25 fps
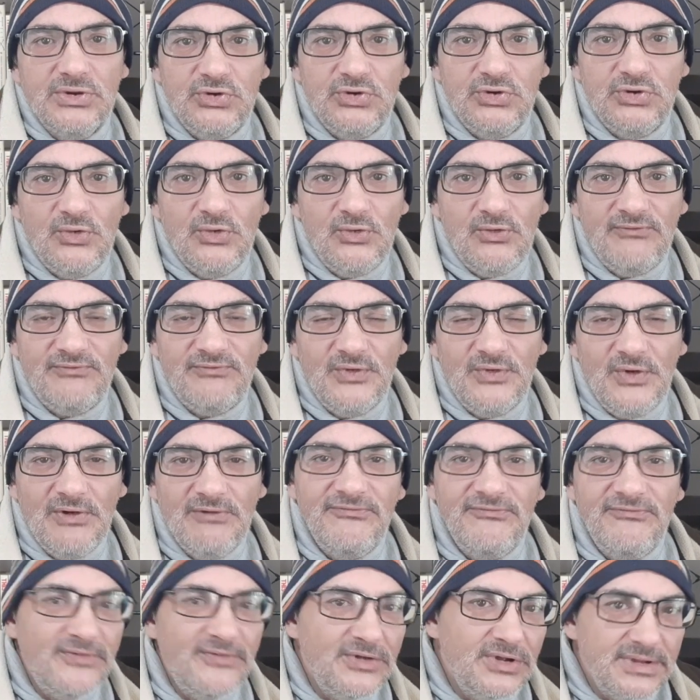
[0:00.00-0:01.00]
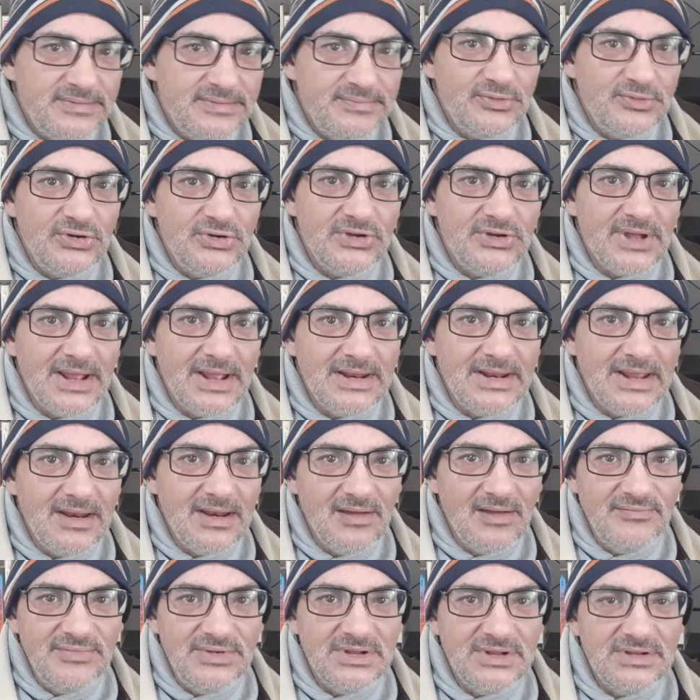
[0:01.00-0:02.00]
on tour for a first book and I
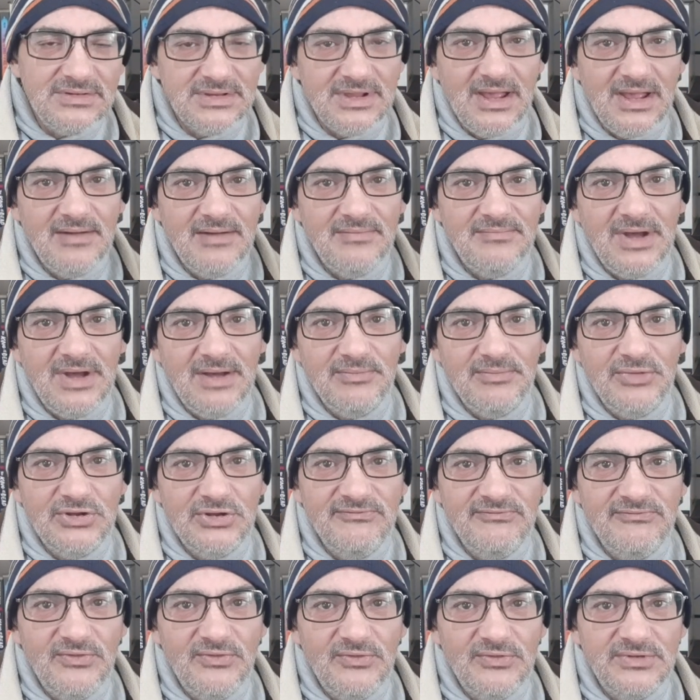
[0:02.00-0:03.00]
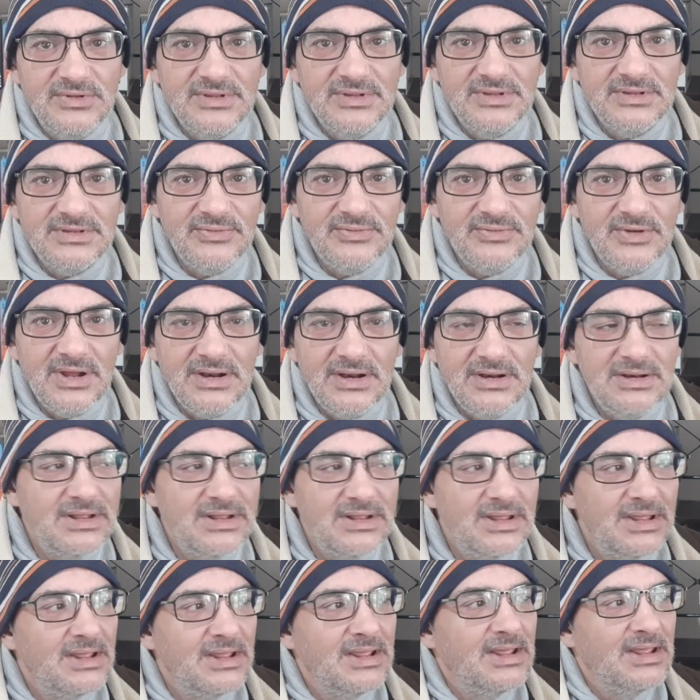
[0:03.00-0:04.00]
loved it. I'm looking forward to this
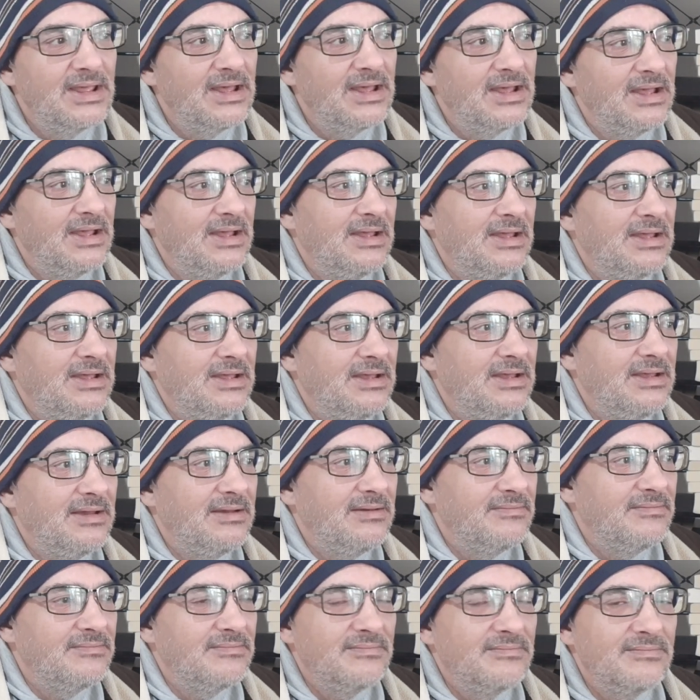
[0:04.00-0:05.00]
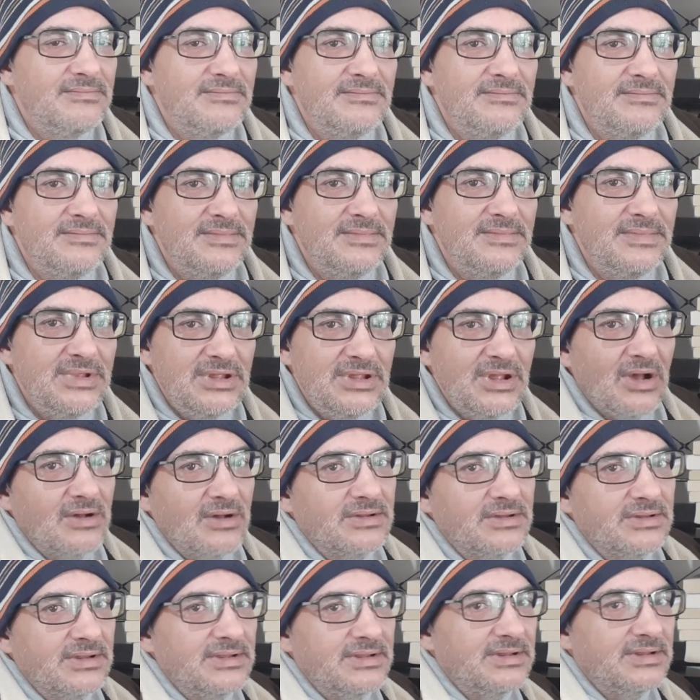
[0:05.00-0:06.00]
one.
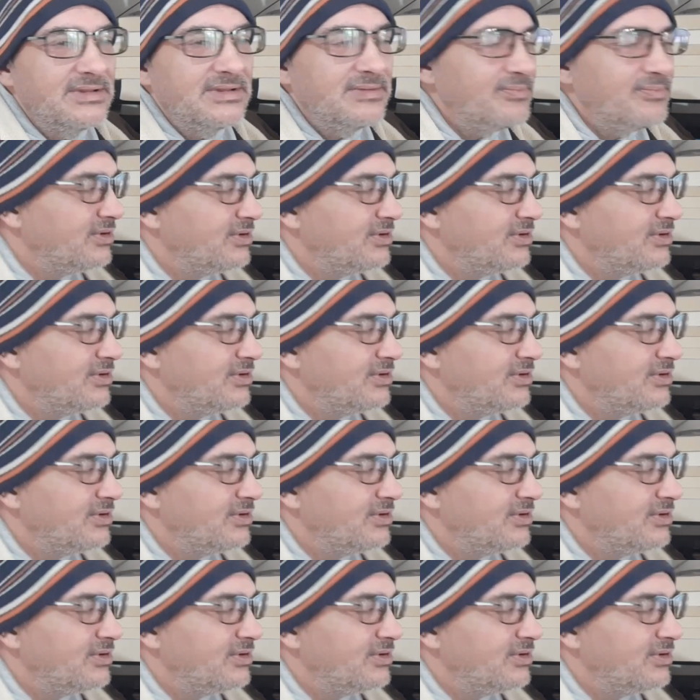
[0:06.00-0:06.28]
Yeah, so this is